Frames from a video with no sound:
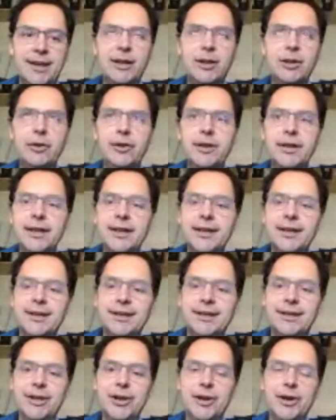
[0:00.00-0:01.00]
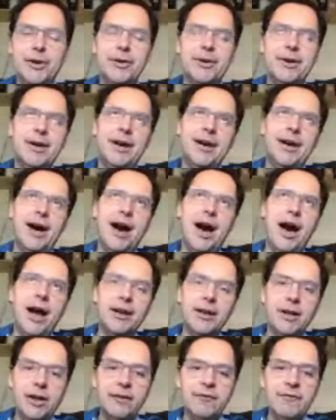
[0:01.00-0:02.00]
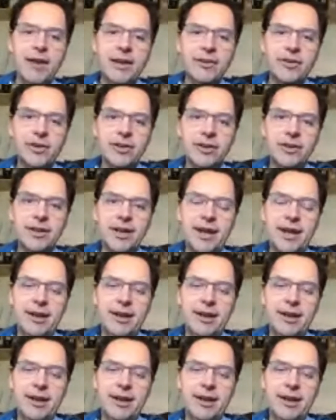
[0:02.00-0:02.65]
including you know unconventional